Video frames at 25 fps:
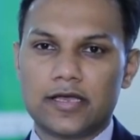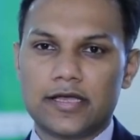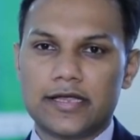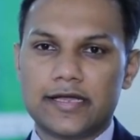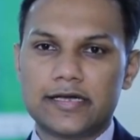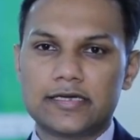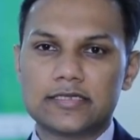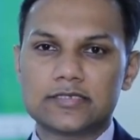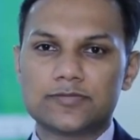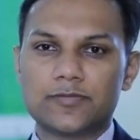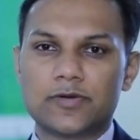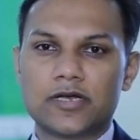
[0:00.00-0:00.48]

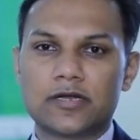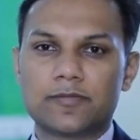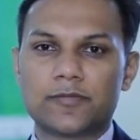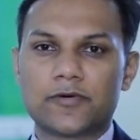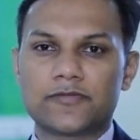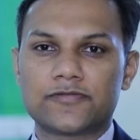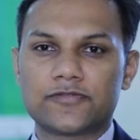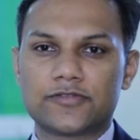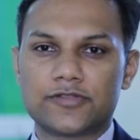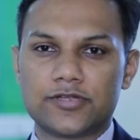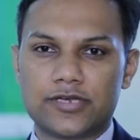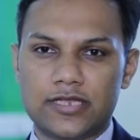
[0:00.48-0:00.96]
It is made up
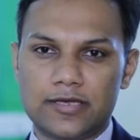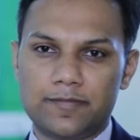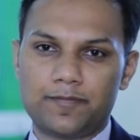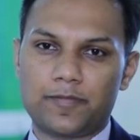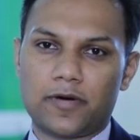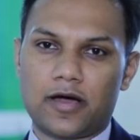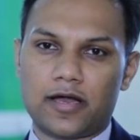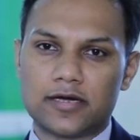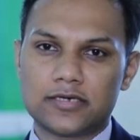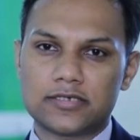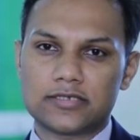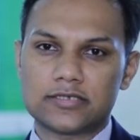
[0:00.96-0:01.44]
of three
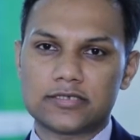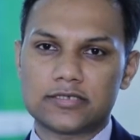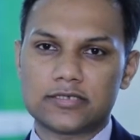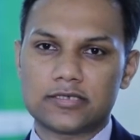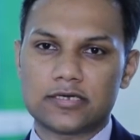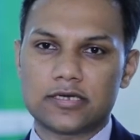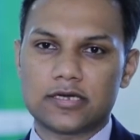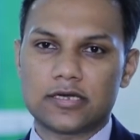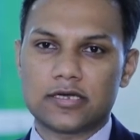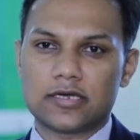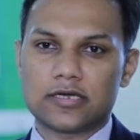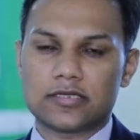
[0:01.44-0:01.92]
parts.
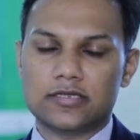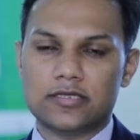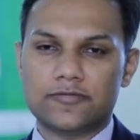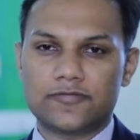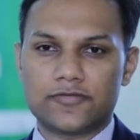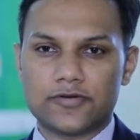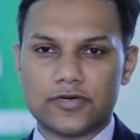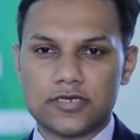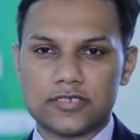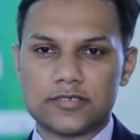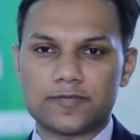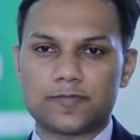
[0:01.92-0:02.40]
The
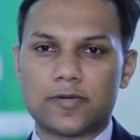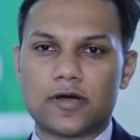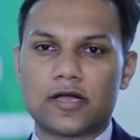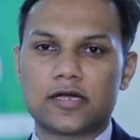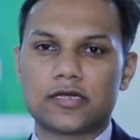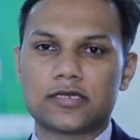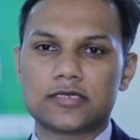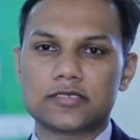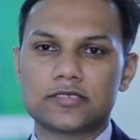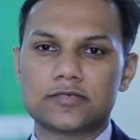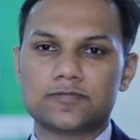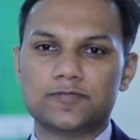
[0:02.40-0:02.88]
first
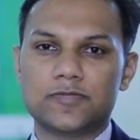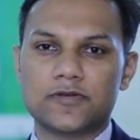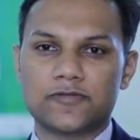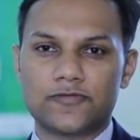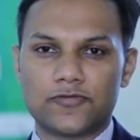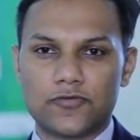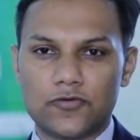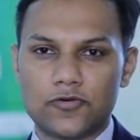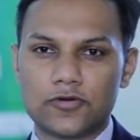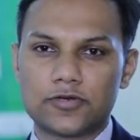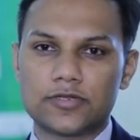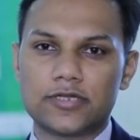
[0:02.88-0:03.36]
part is
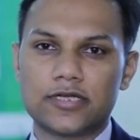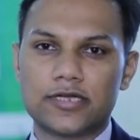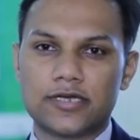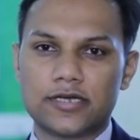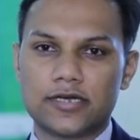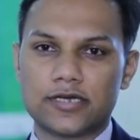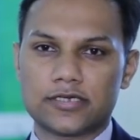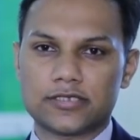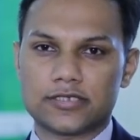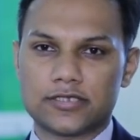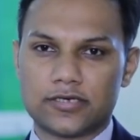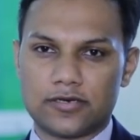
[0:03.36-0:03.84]
before the
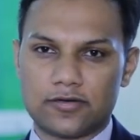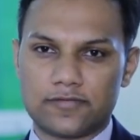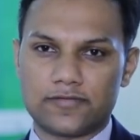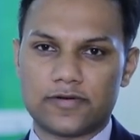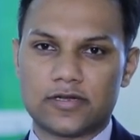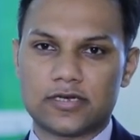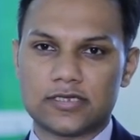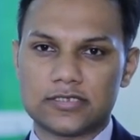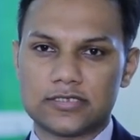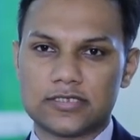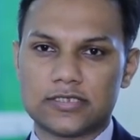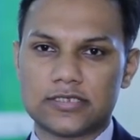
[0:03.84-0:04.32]
induction of
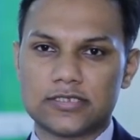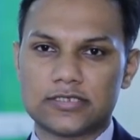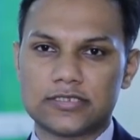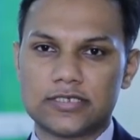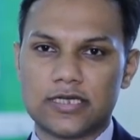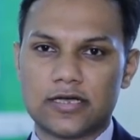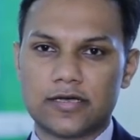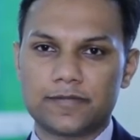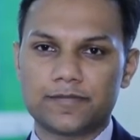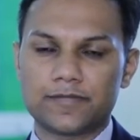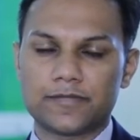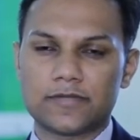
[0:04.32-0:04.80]

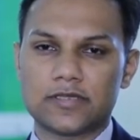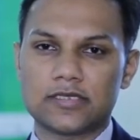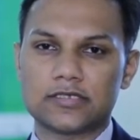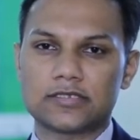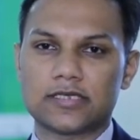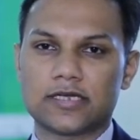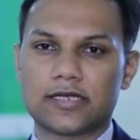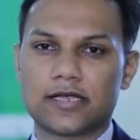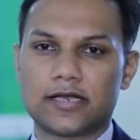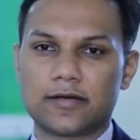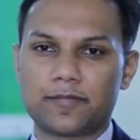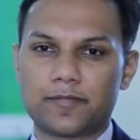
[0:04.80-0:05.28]
anesthesia, the
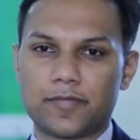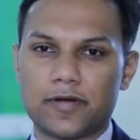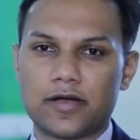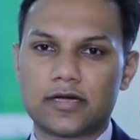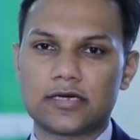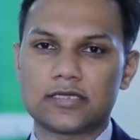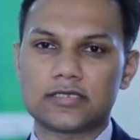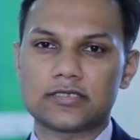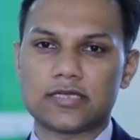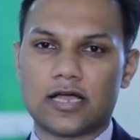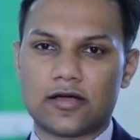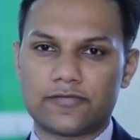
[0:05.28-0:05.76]
second
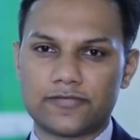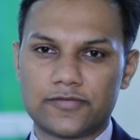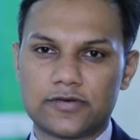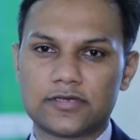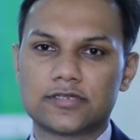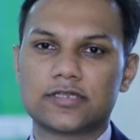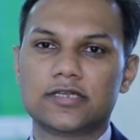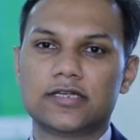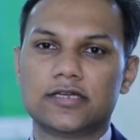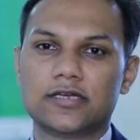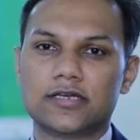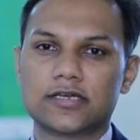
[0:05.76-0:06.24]
part is
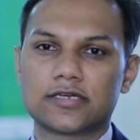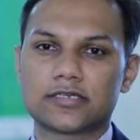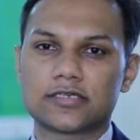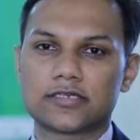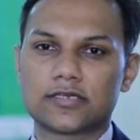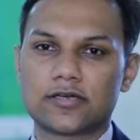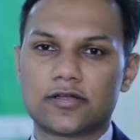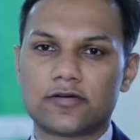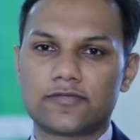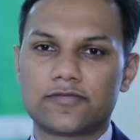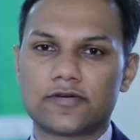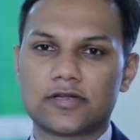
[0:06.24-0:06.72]
after the
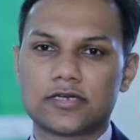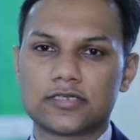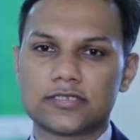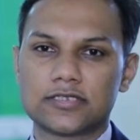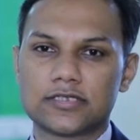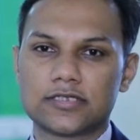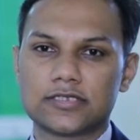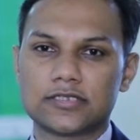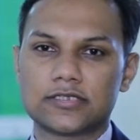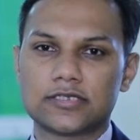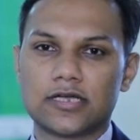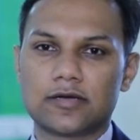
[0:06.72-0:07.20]
induction of
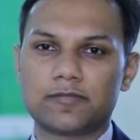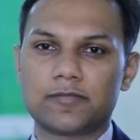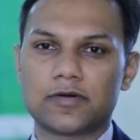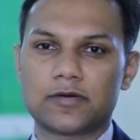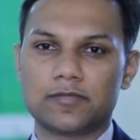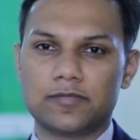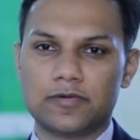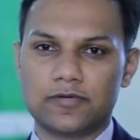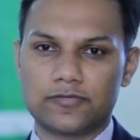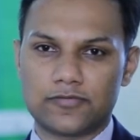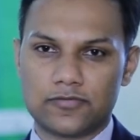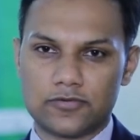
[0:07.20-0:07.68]
anesthesia
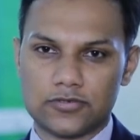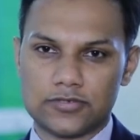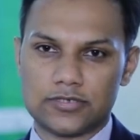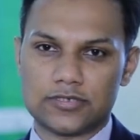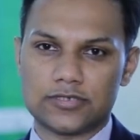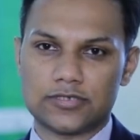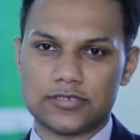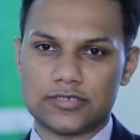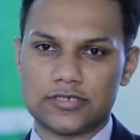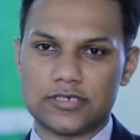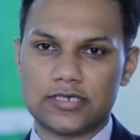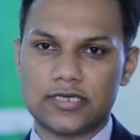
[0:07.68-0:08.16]
but before
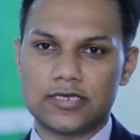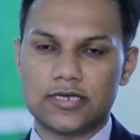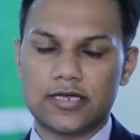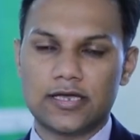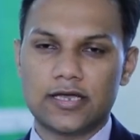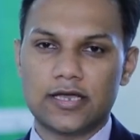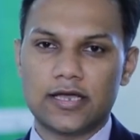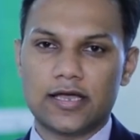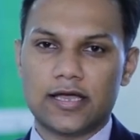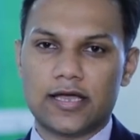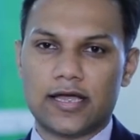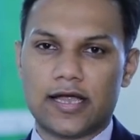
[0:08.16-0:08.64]
surgery,
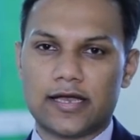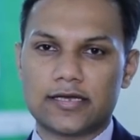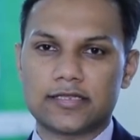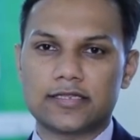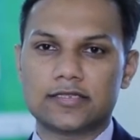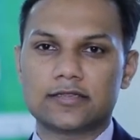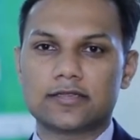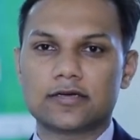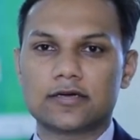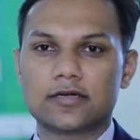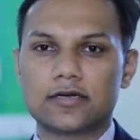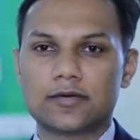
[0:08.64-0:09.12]
and
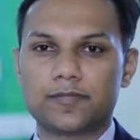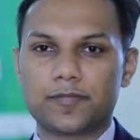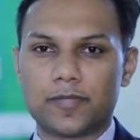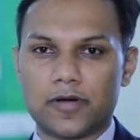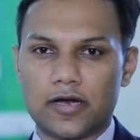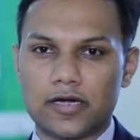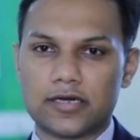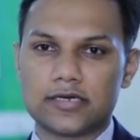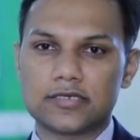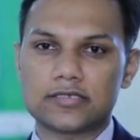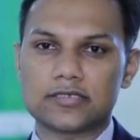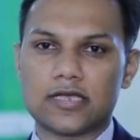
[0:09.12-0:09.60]
the third
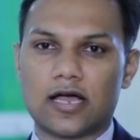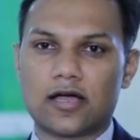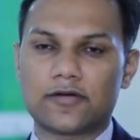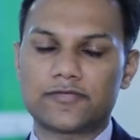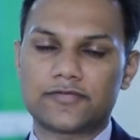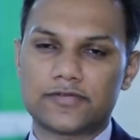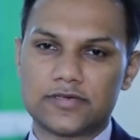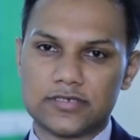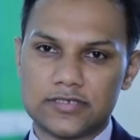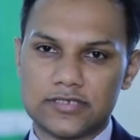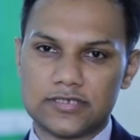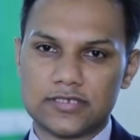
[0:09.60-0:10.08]
part is
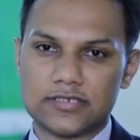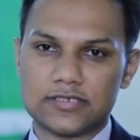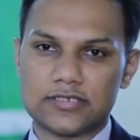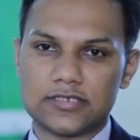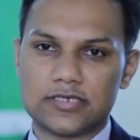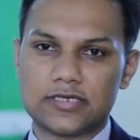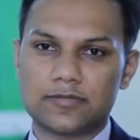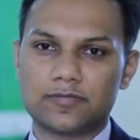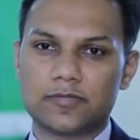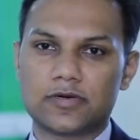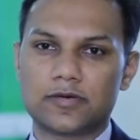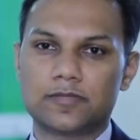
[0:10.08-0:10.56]
after
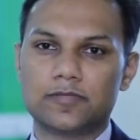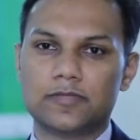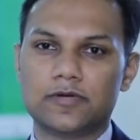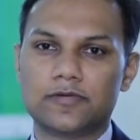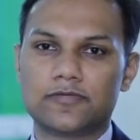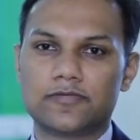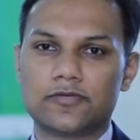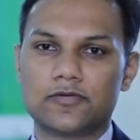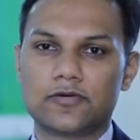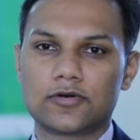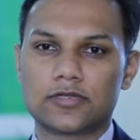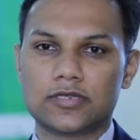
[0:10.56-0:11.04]
surgery but
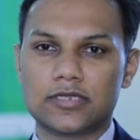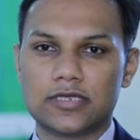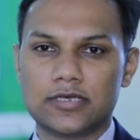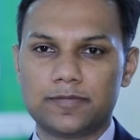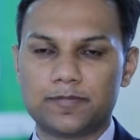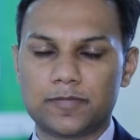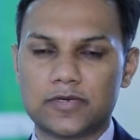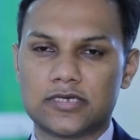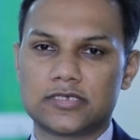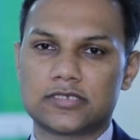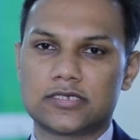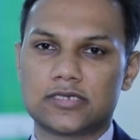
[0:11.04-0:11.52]
before the
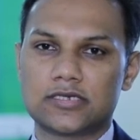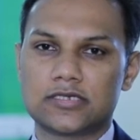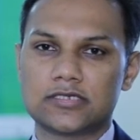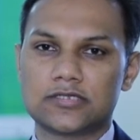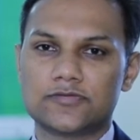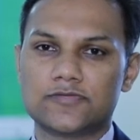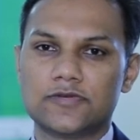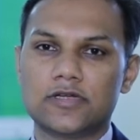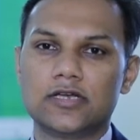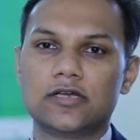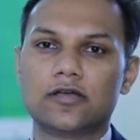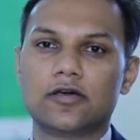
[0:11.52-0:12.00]
patient
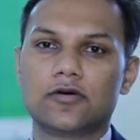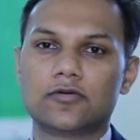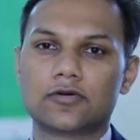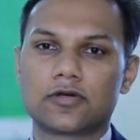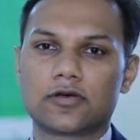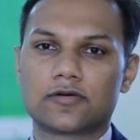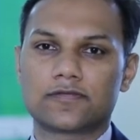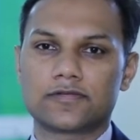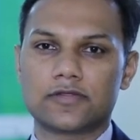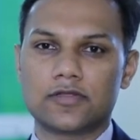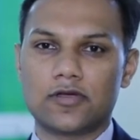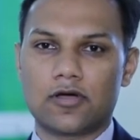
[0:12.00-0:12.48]
is wheeled out
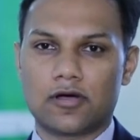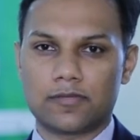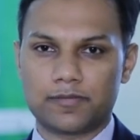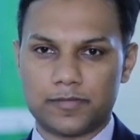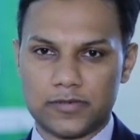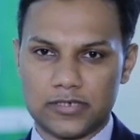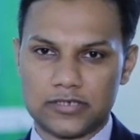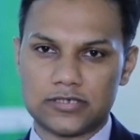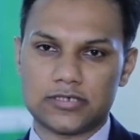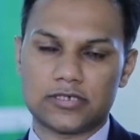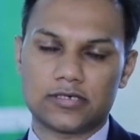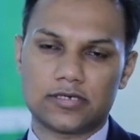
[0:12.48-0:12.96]
of the
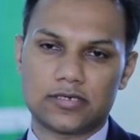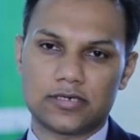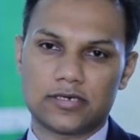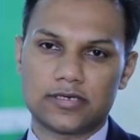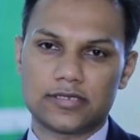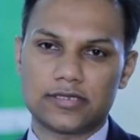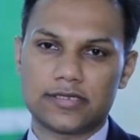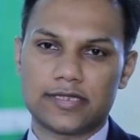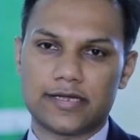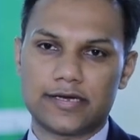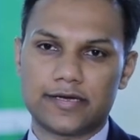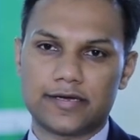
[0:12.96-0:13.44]
operation
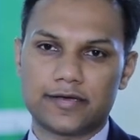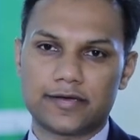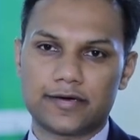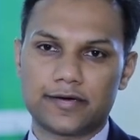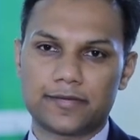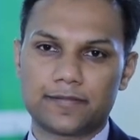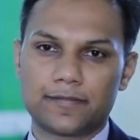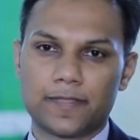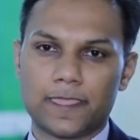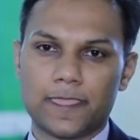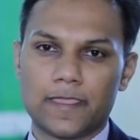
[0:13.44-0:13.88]
theatre.